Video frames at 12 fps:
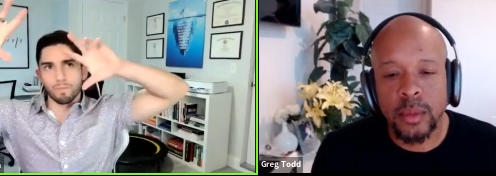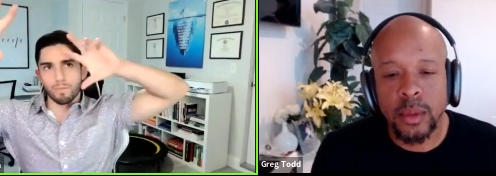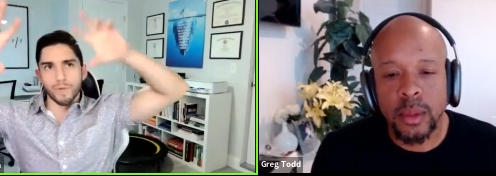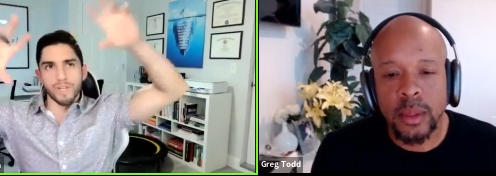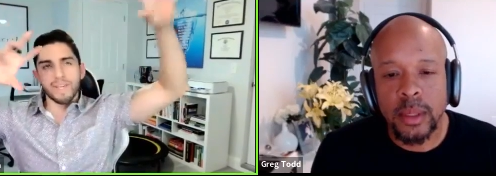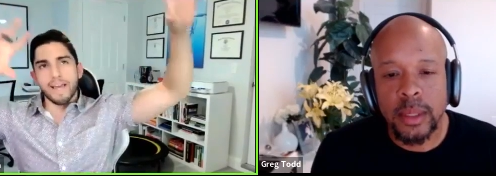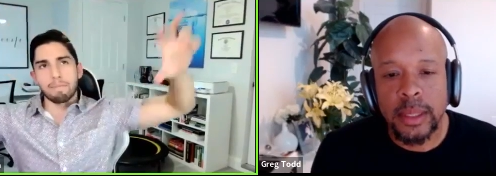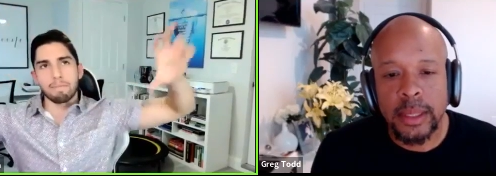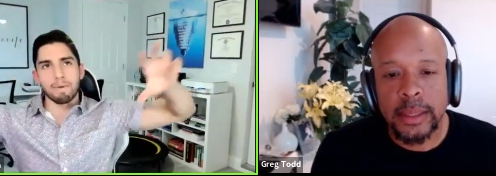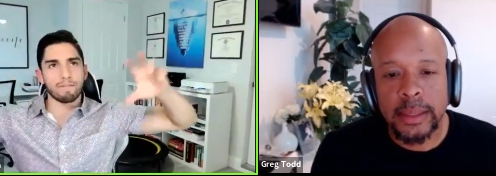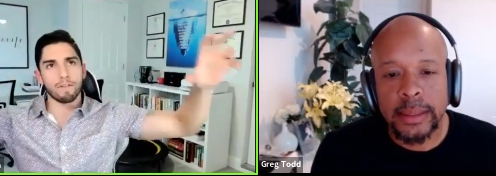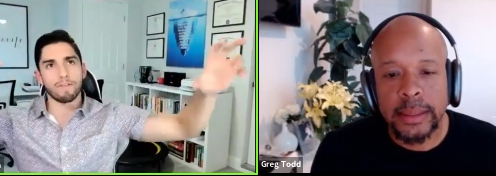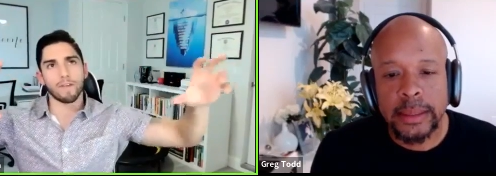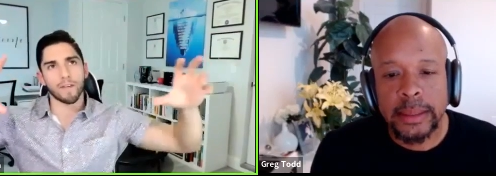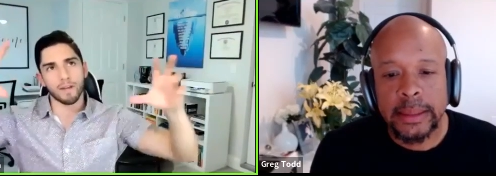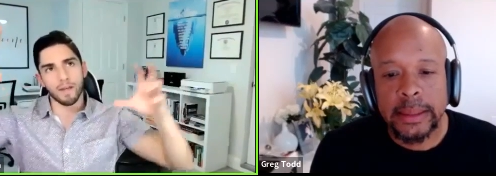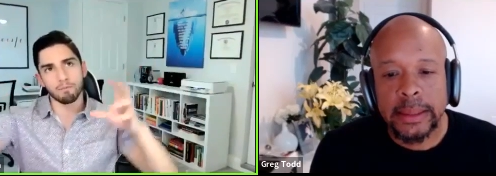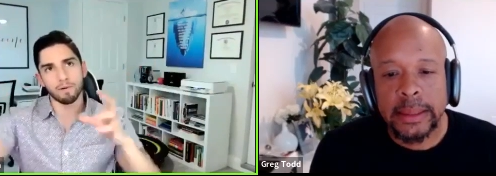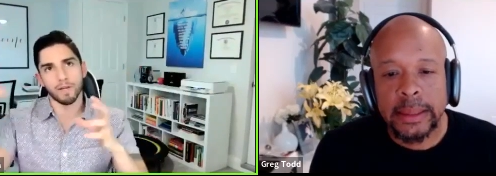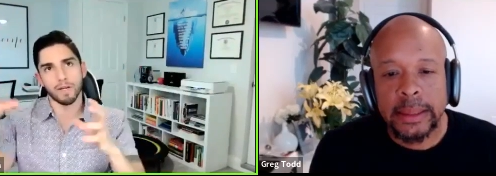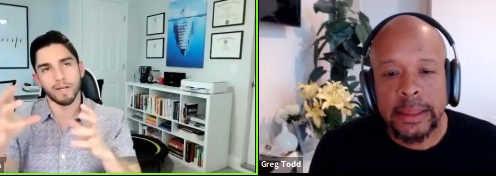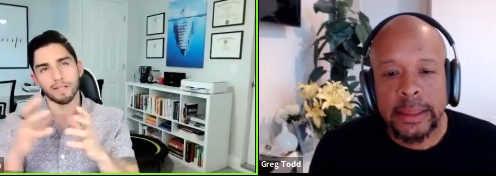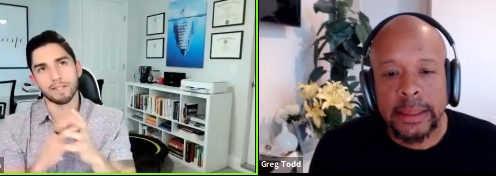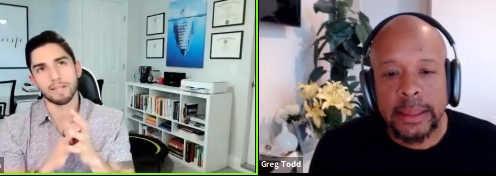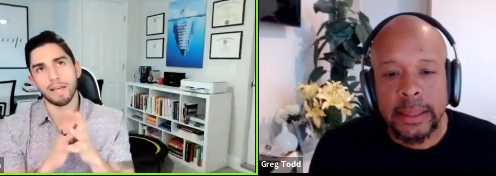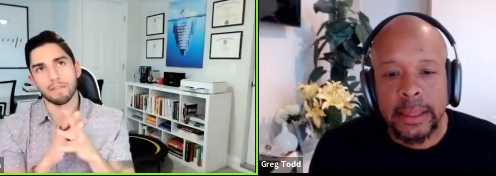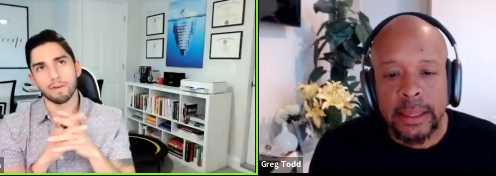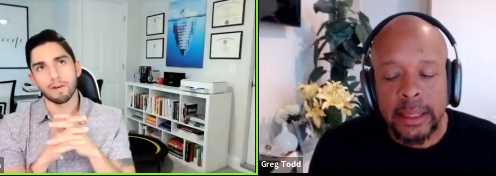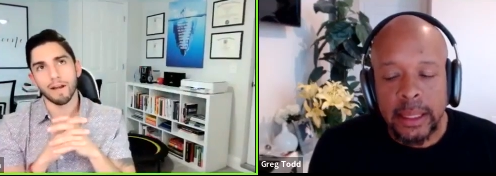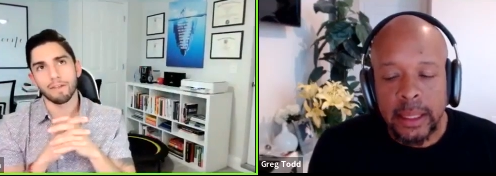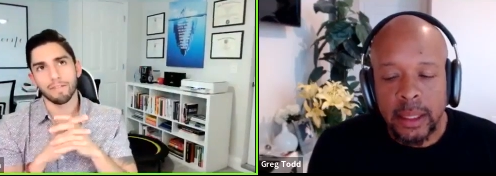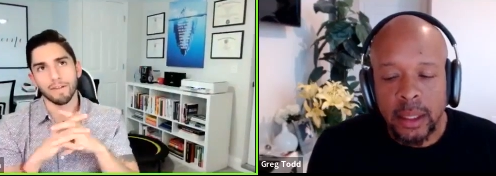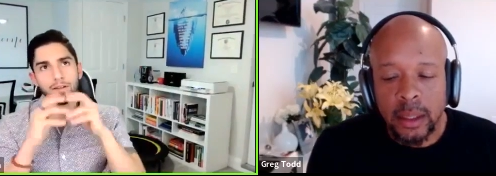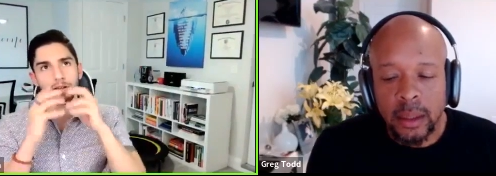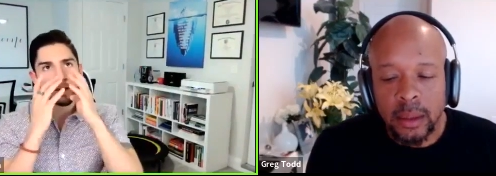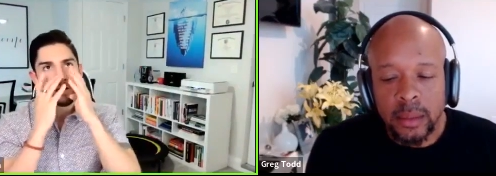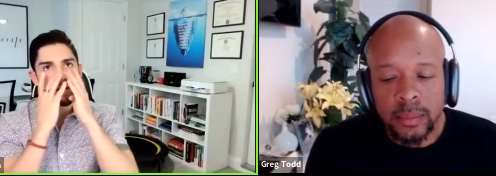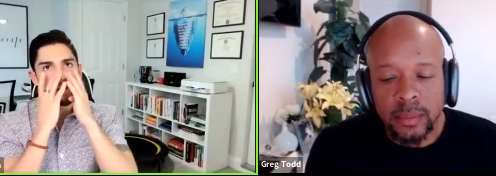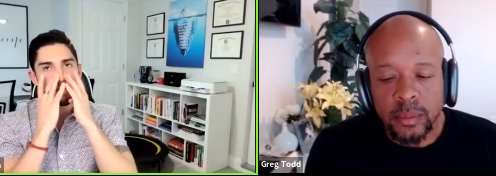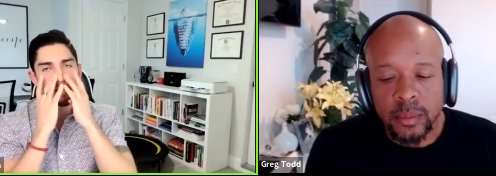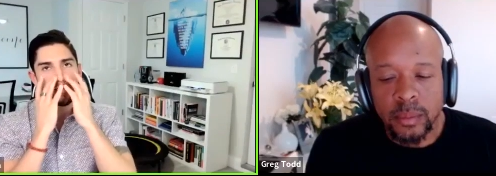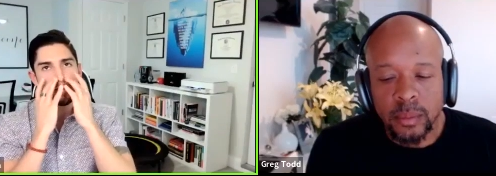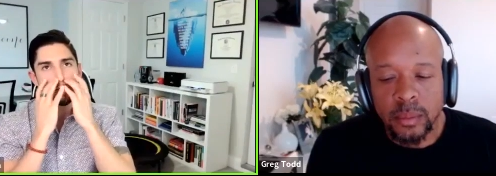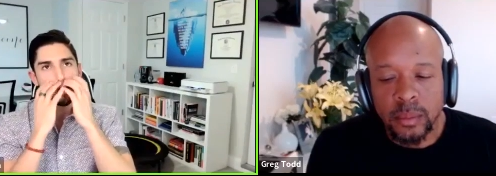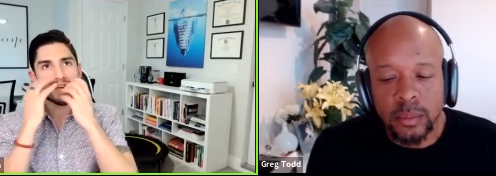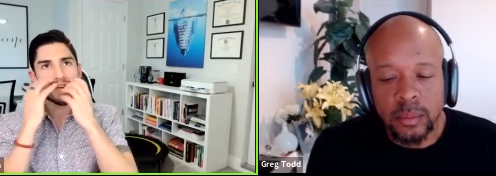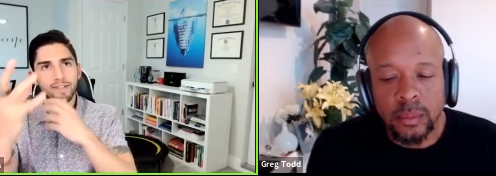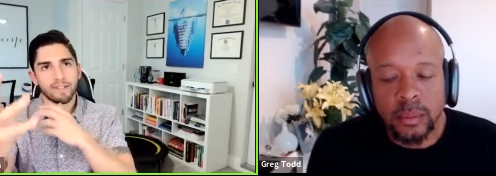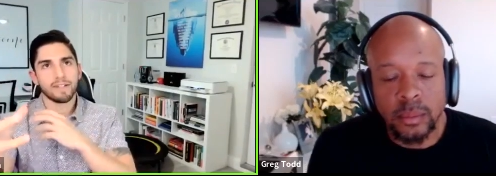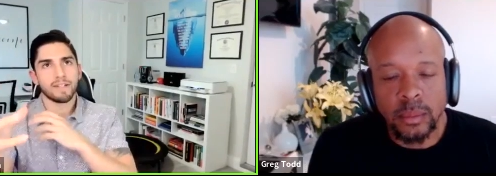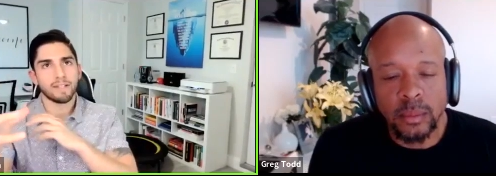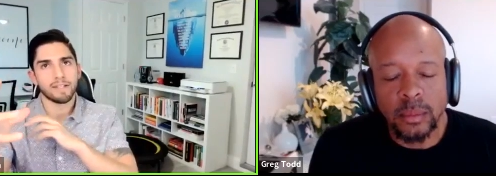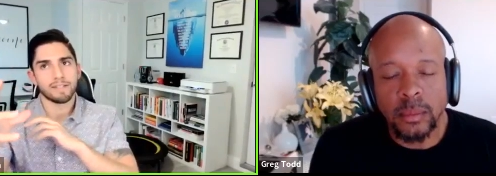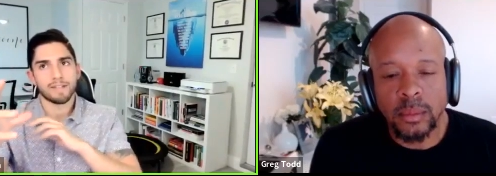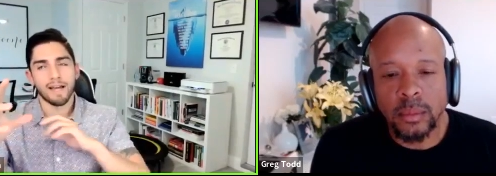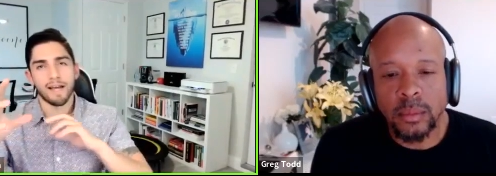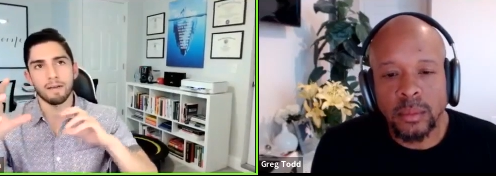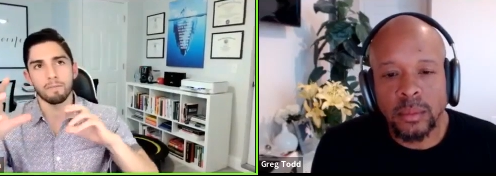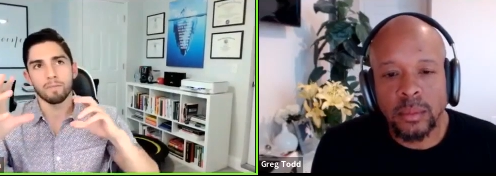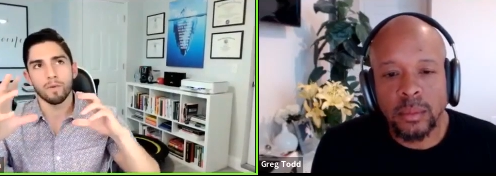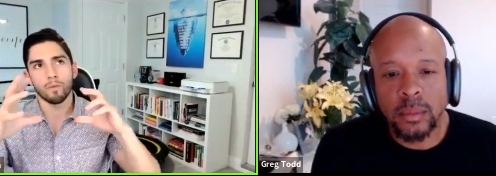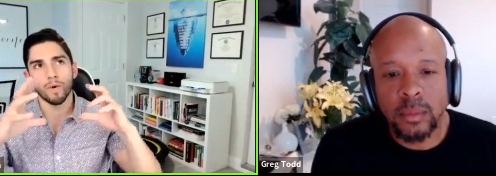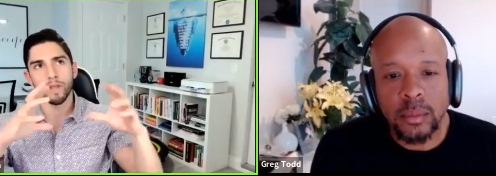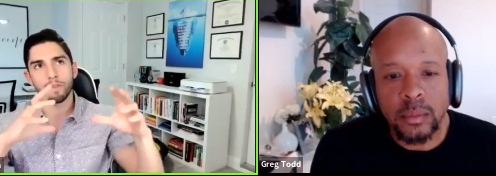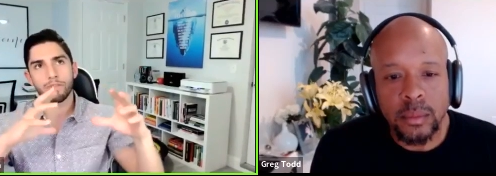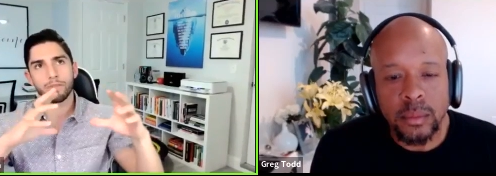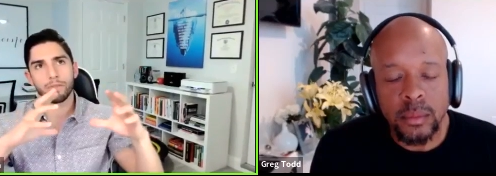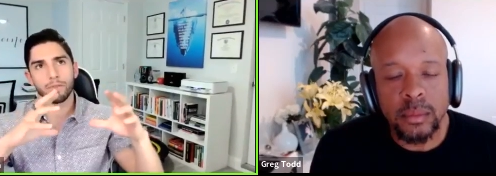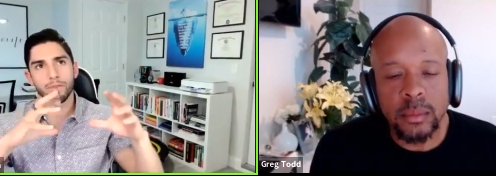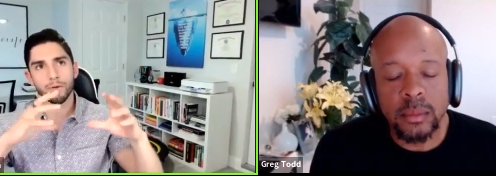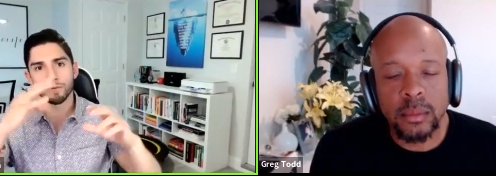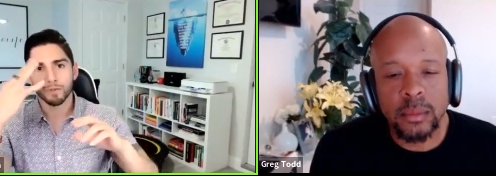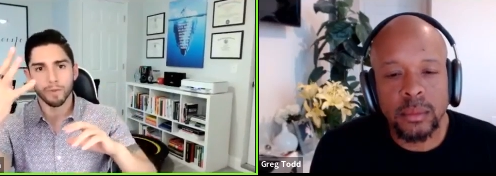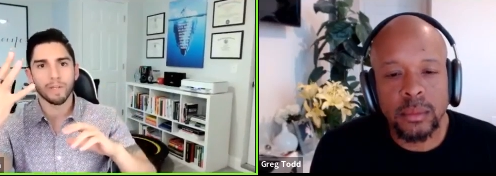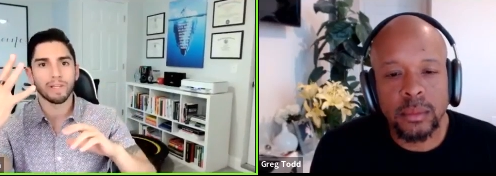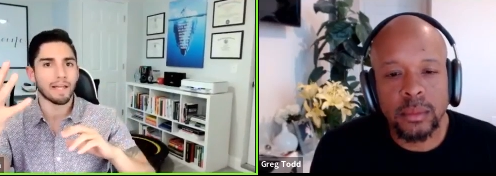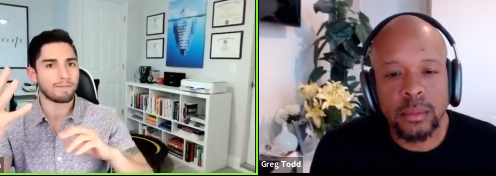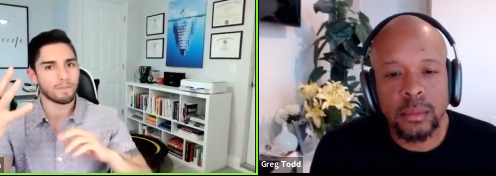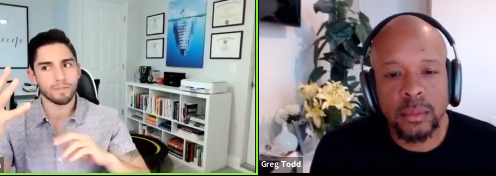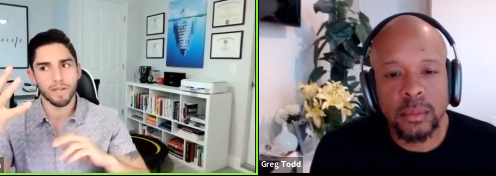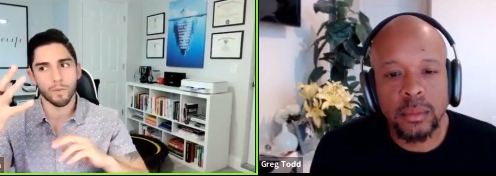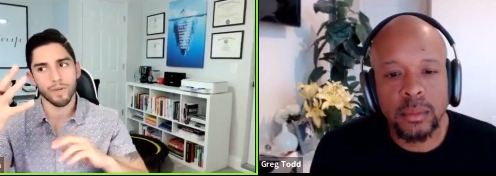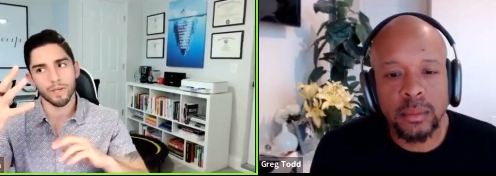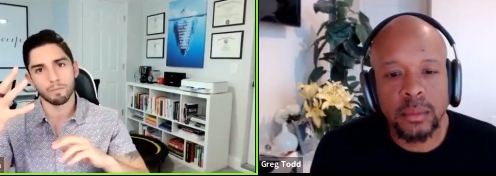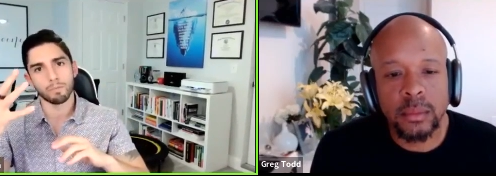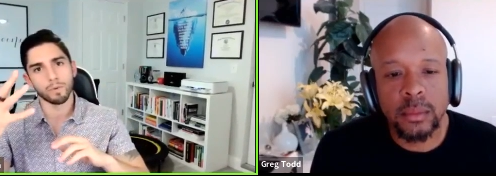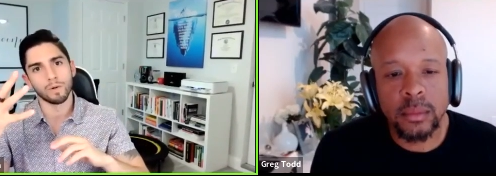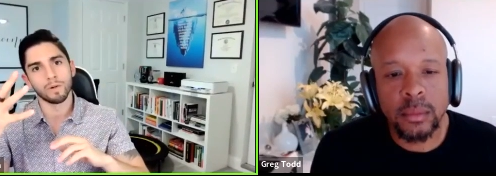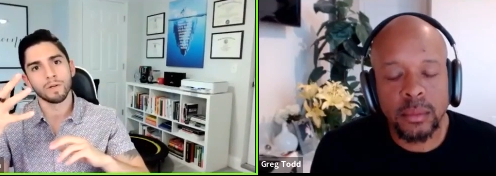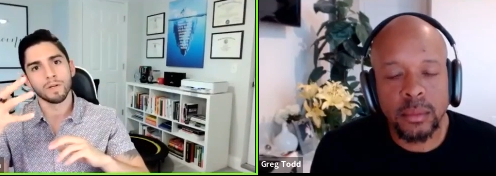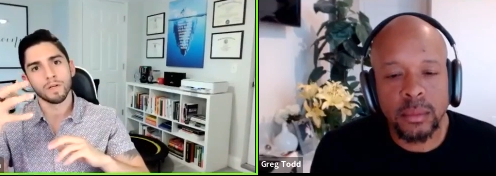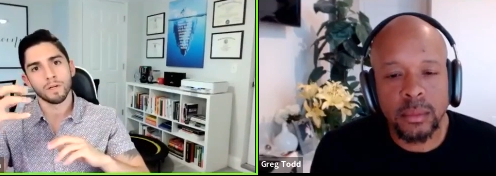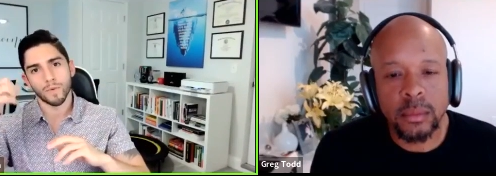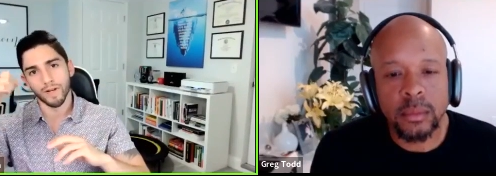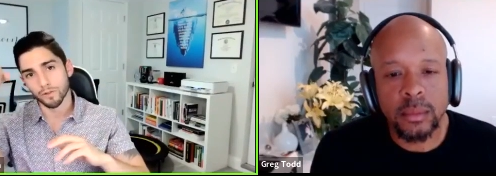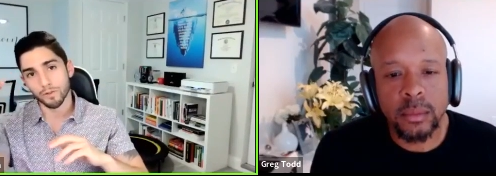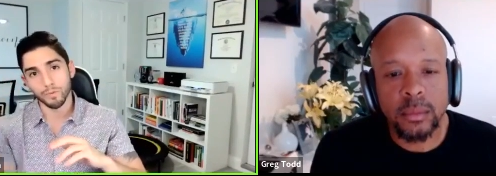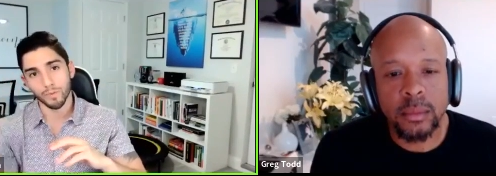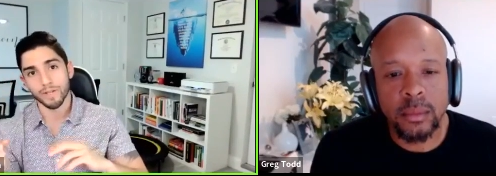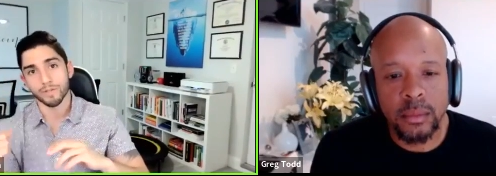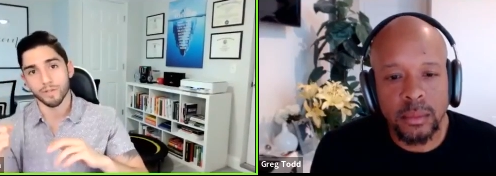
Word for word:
Speaker 1: recap everything and, and putting it together, I think the the idea is that with those three levers that we can pull, right, to raise